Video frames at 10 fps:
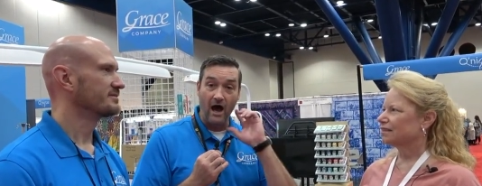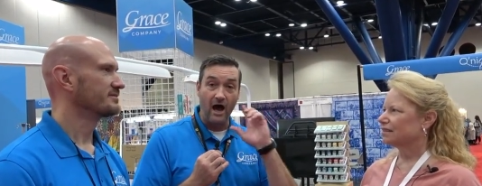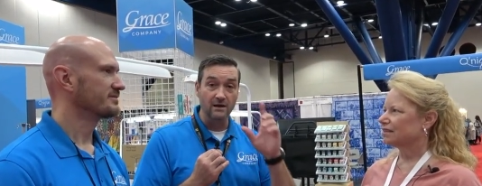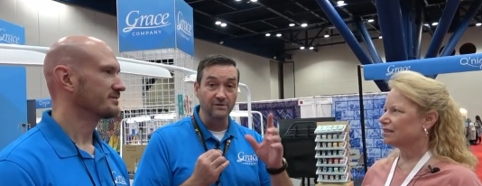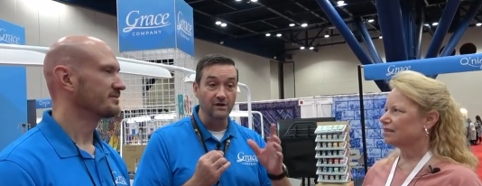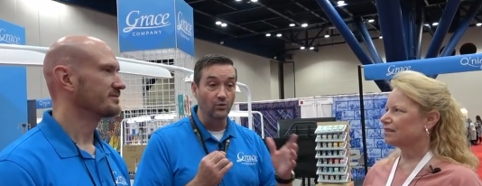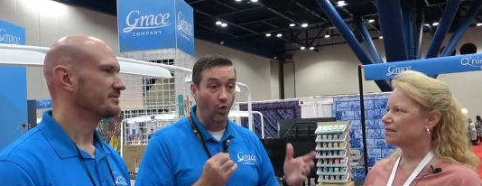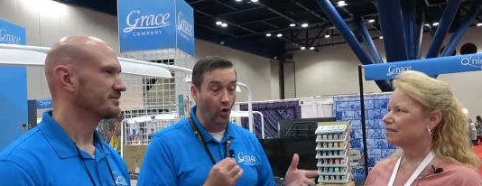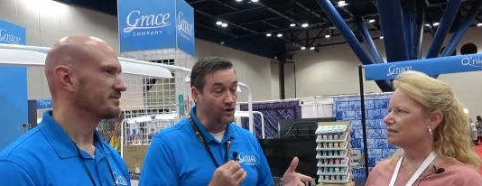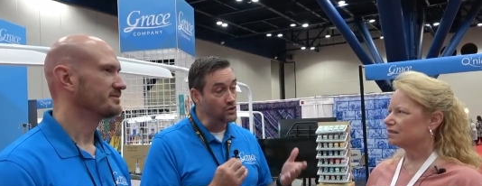Speaker 1: audibly
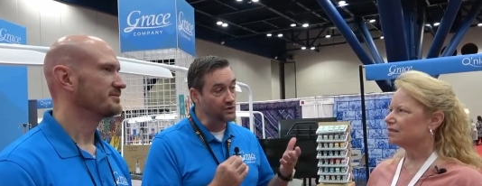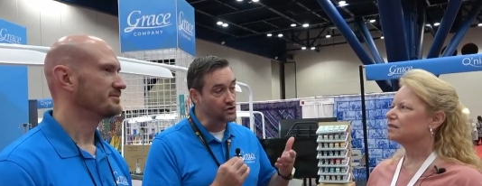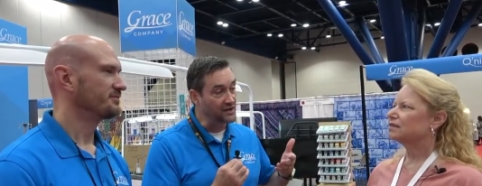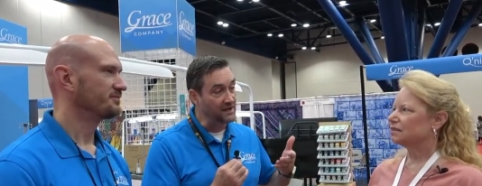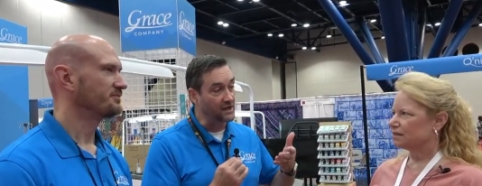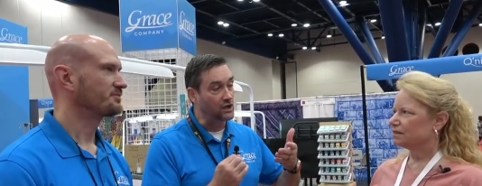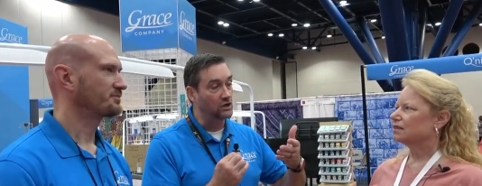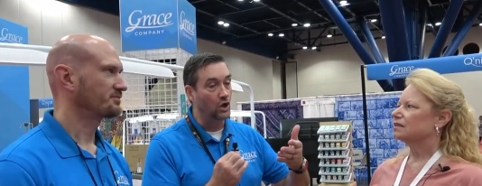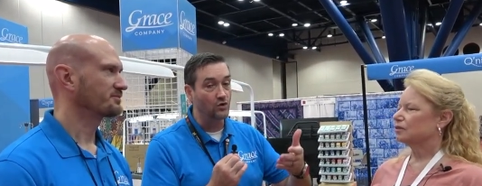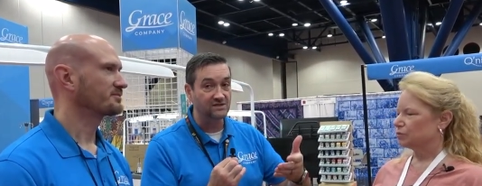warn you when you're getting
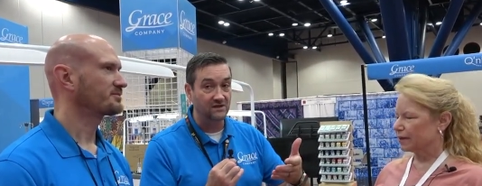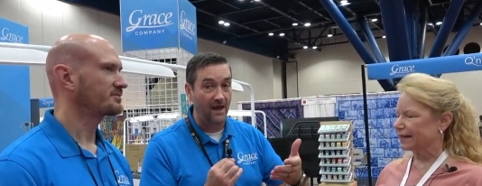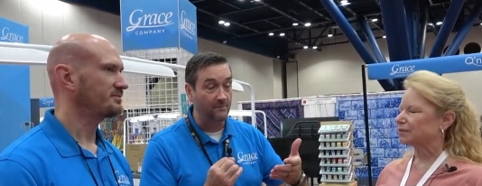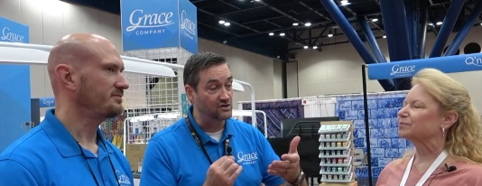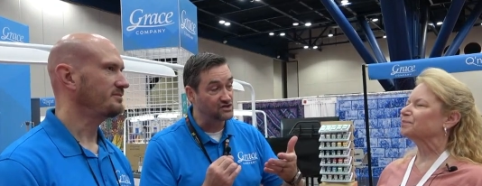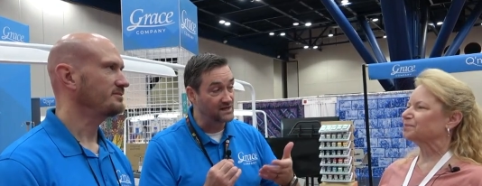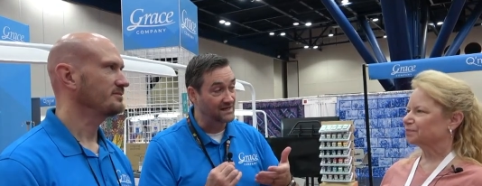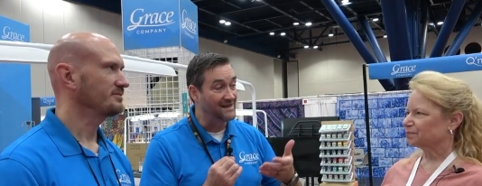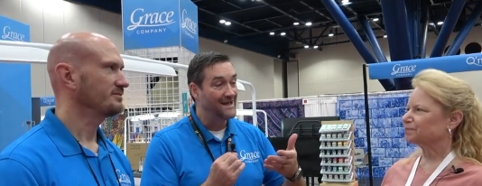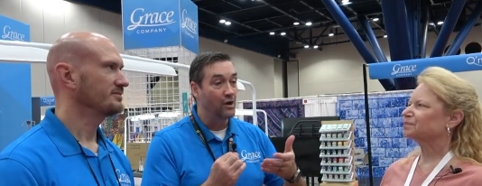close to that
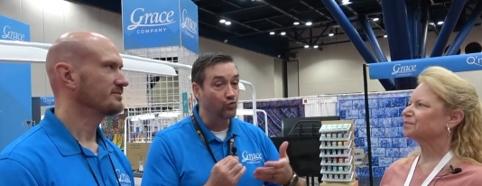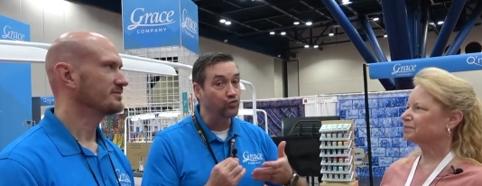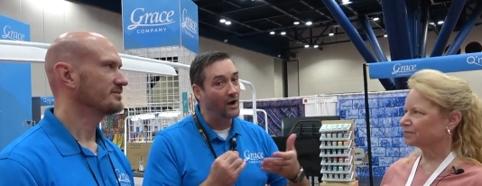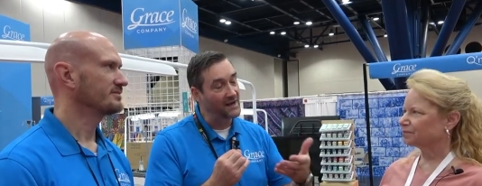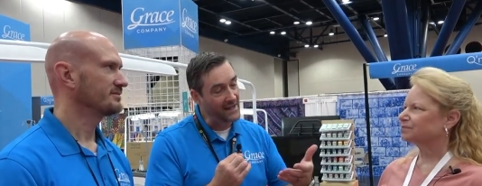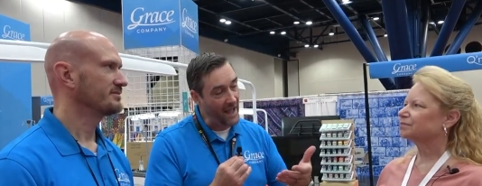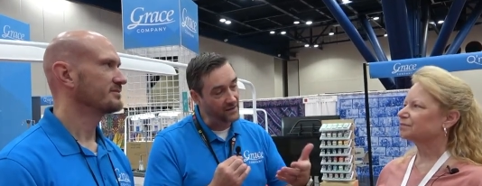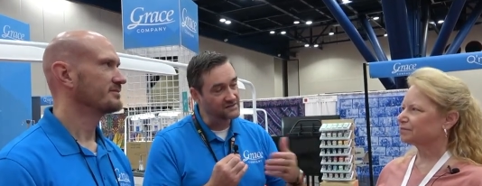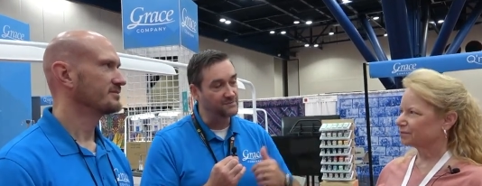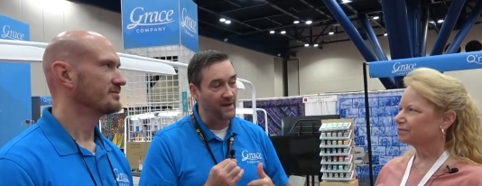machine running
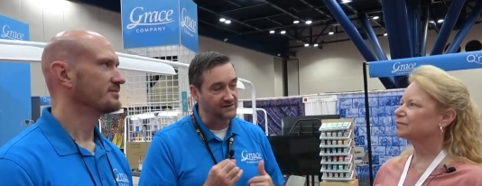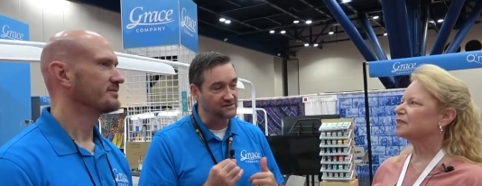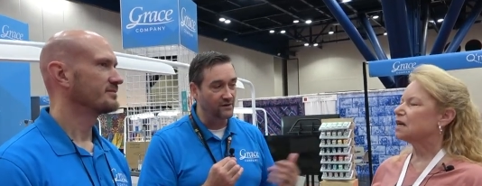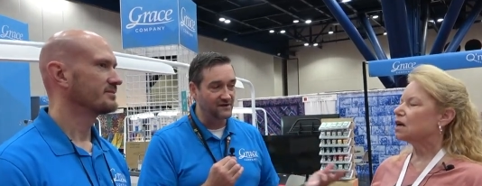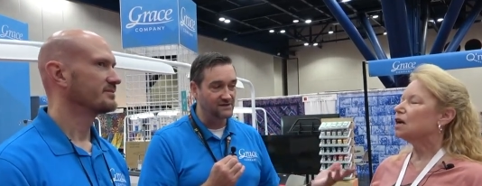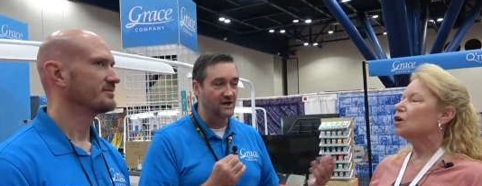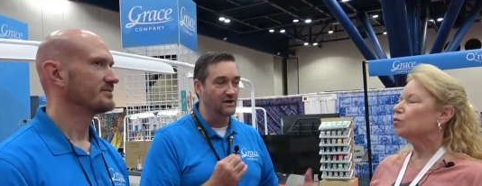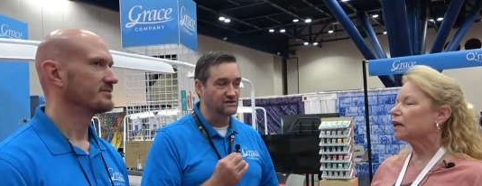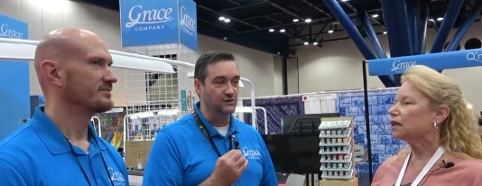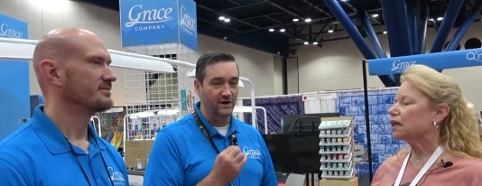out of space. So that's a
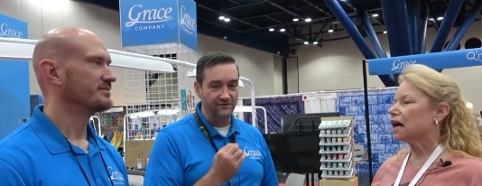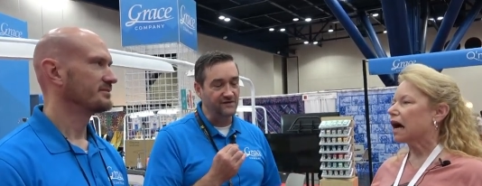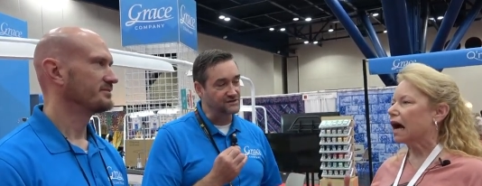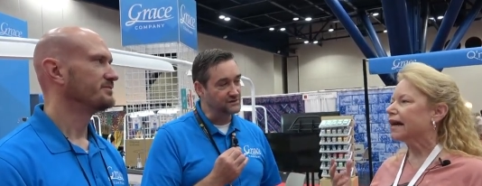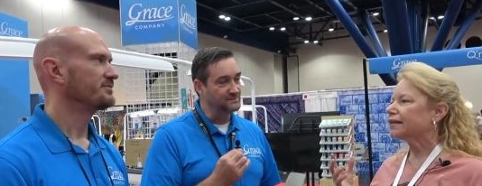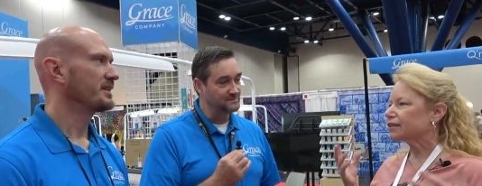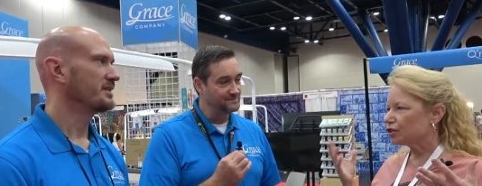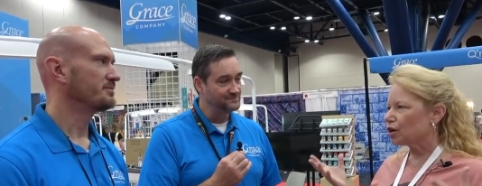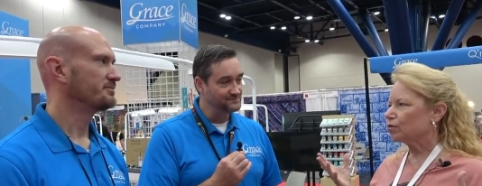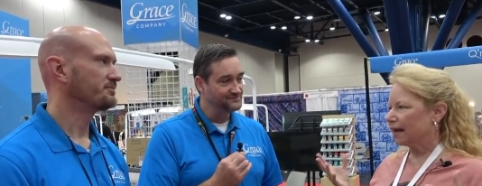that's well, a great feature.
Speaker 2: I
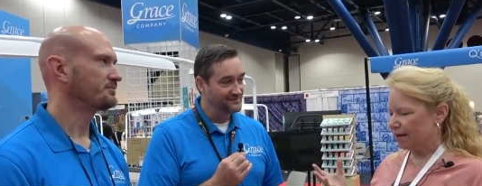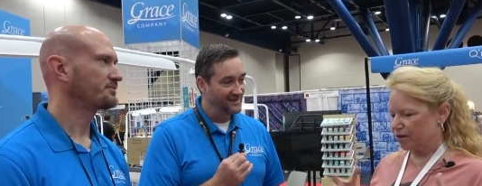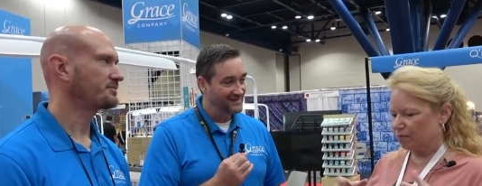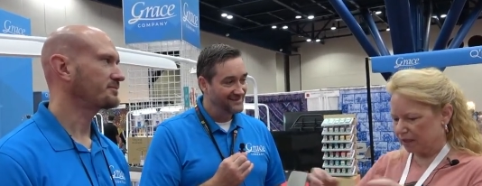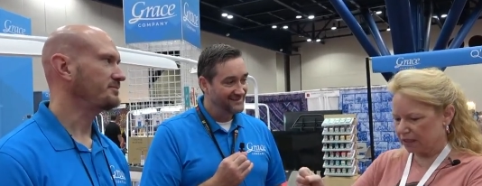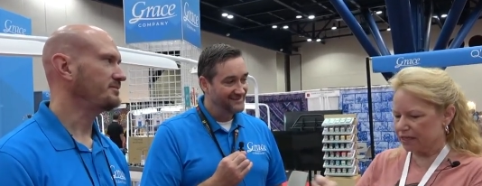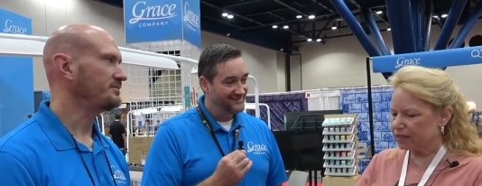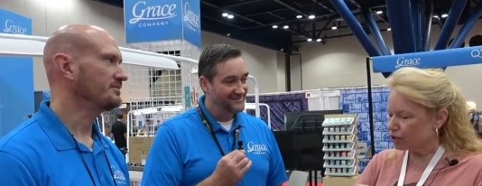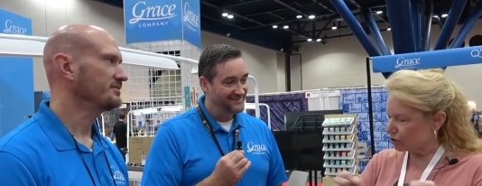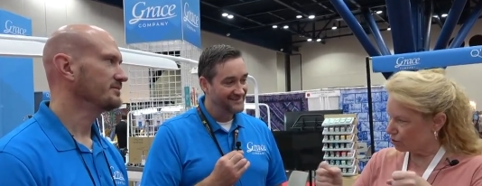don't have the
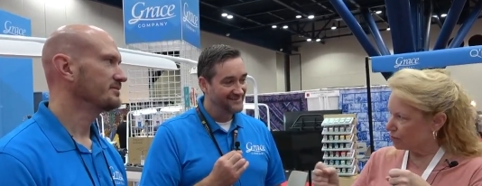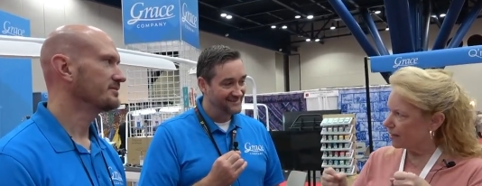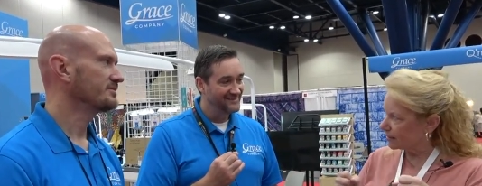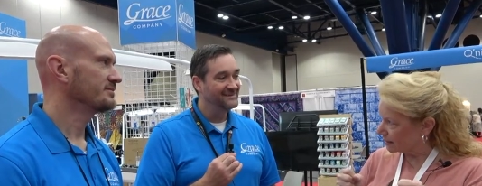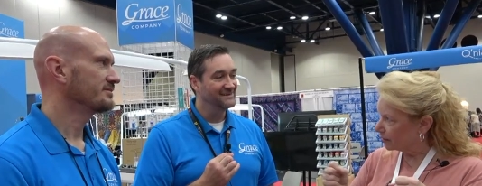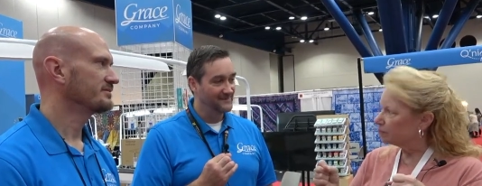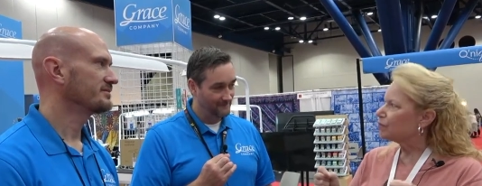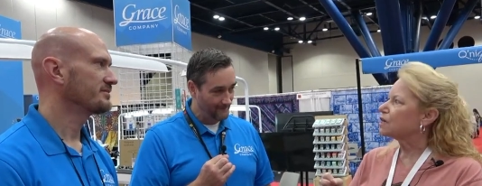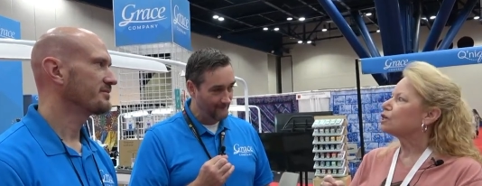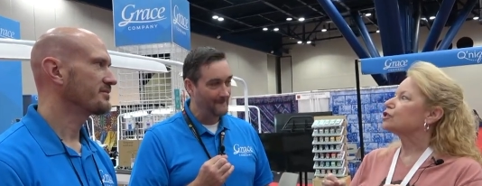ability to do this.
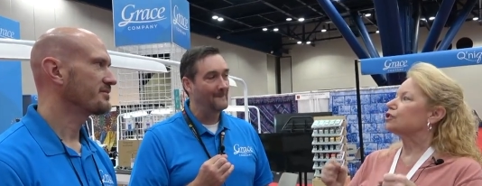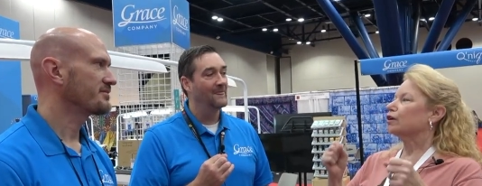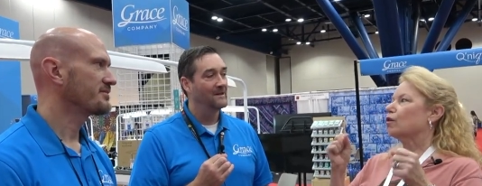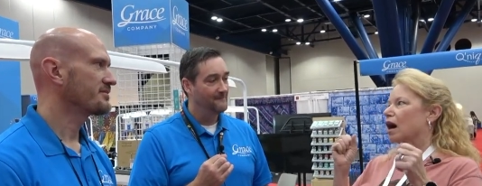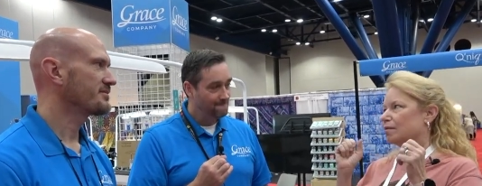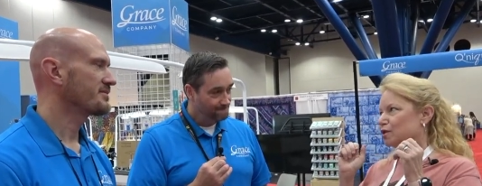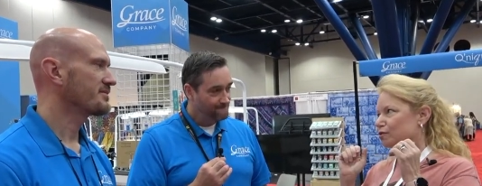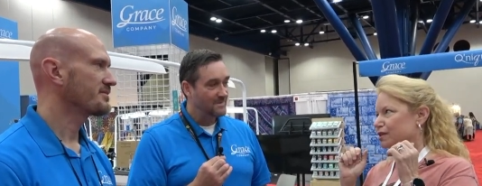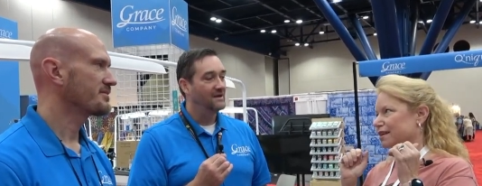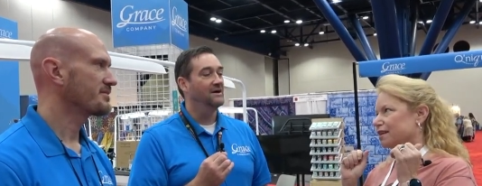So I'm
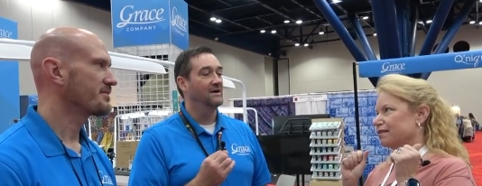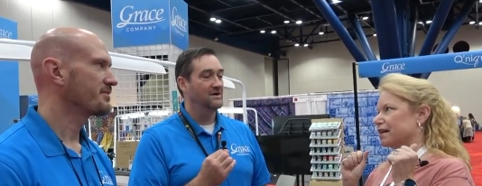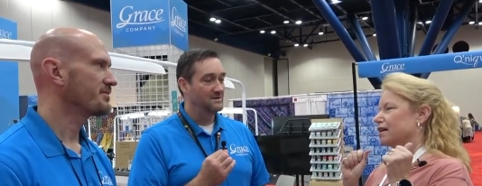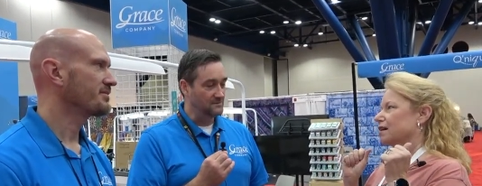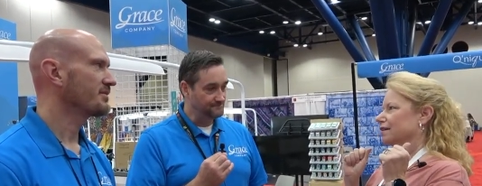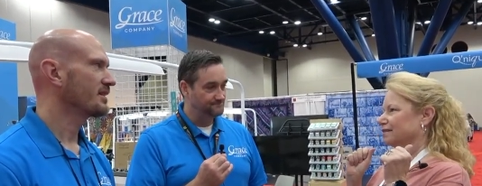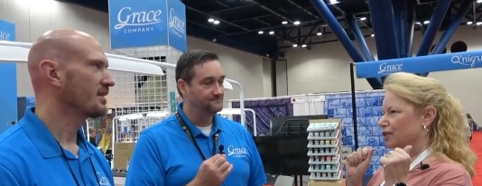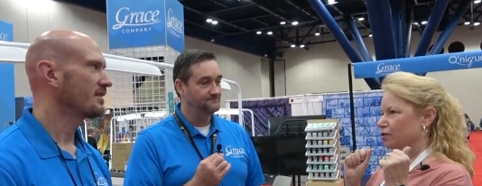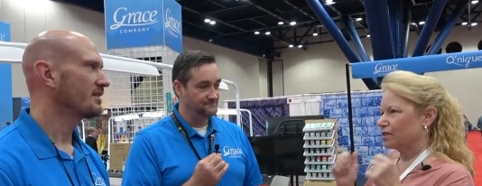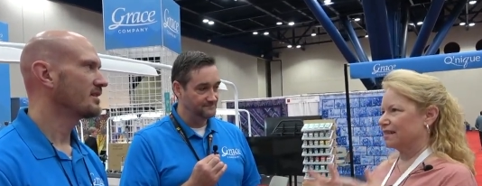using oh. the
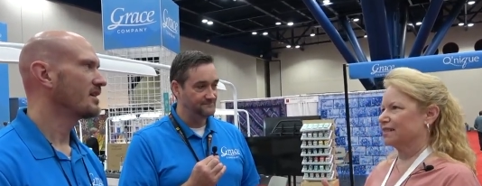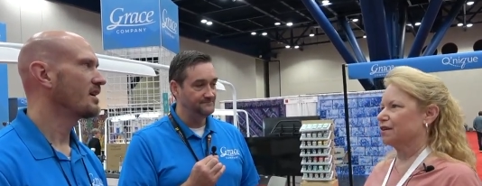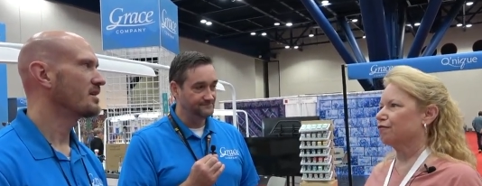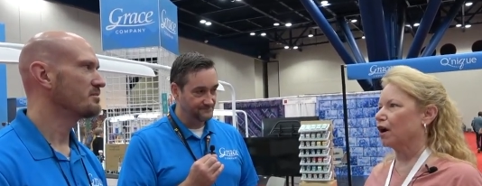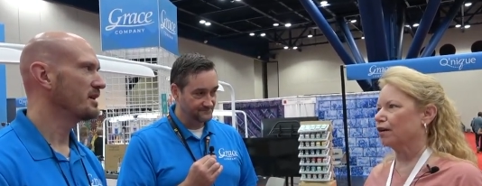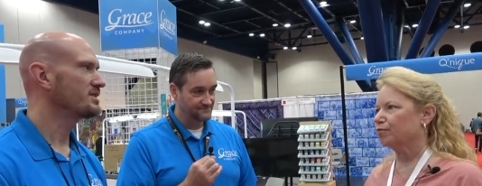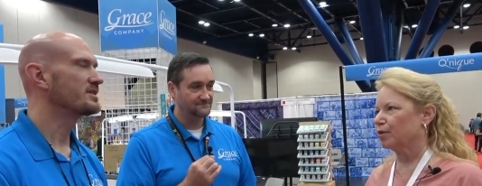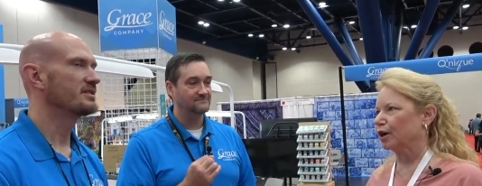QCT5